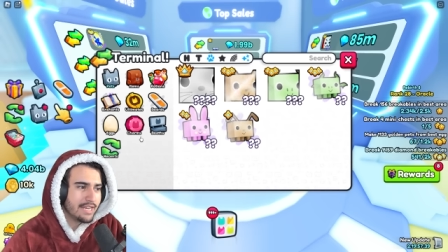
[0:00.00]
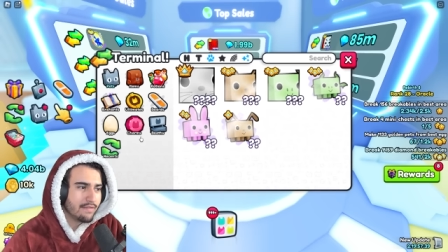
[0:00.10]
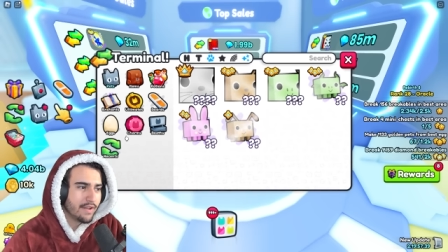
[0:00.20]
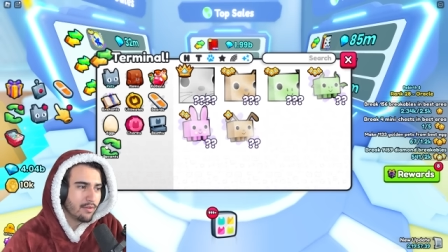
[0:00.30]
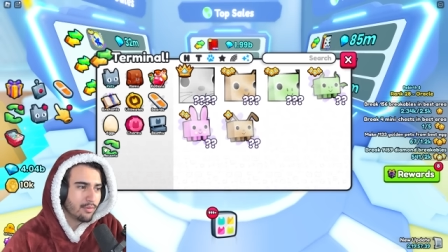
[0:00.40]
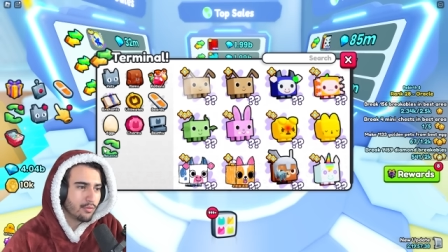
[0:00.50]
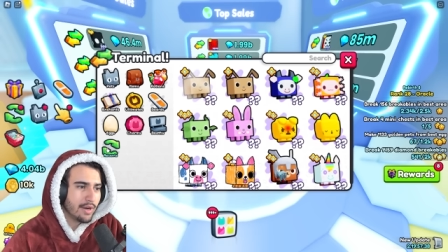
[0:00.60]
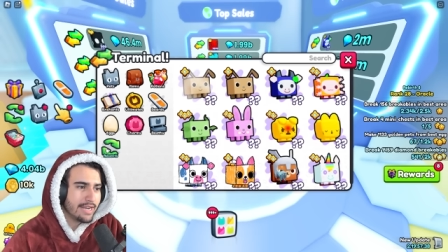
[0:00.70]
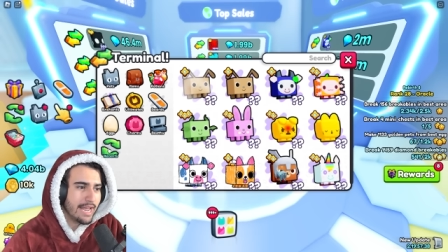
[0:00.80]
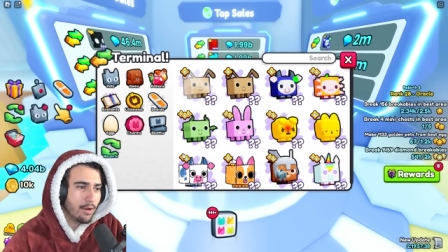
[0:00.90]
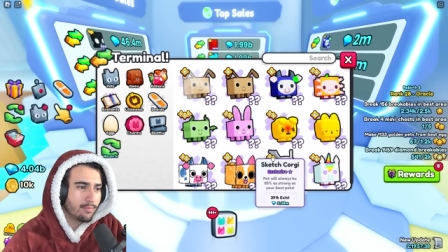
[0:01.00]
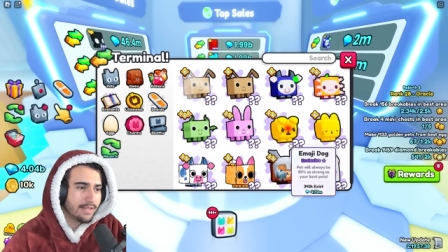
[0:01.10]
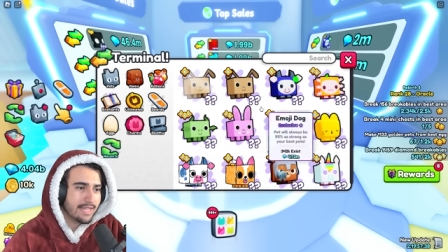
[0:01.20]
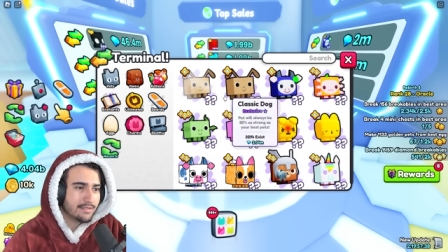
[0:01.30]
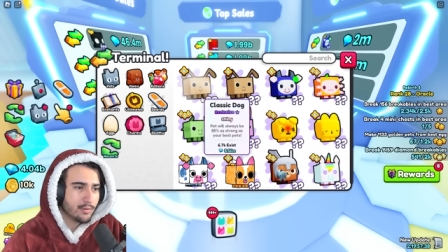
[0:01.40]
any available right now,
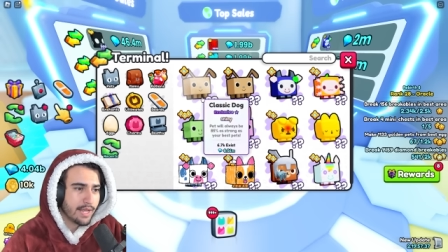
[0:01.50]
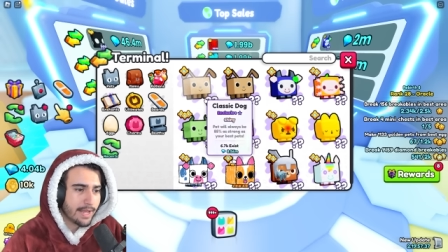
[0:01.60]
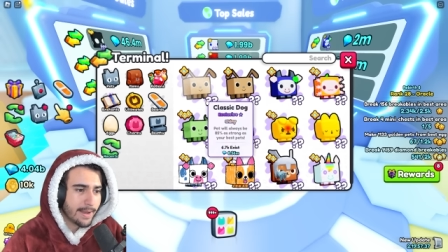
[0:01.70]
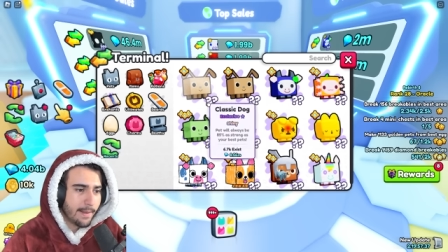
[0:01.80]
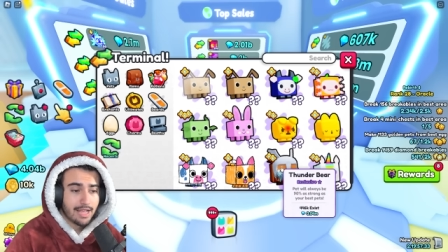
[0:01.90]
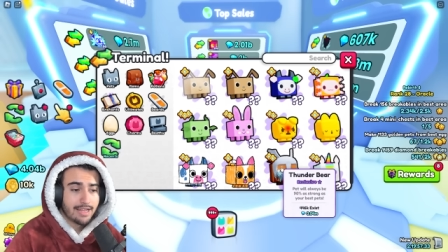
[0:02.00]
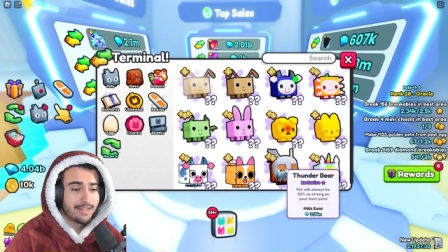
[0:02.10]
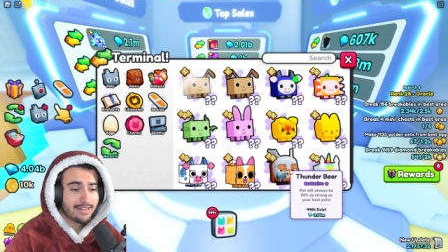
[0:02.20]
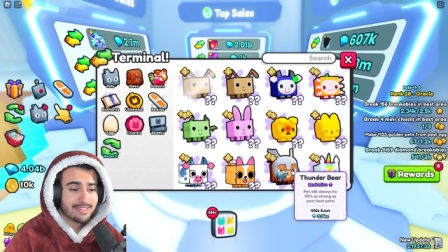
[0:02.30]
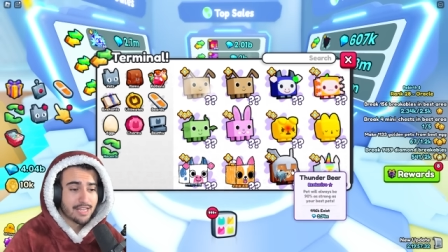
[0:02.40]
but that's okay. And then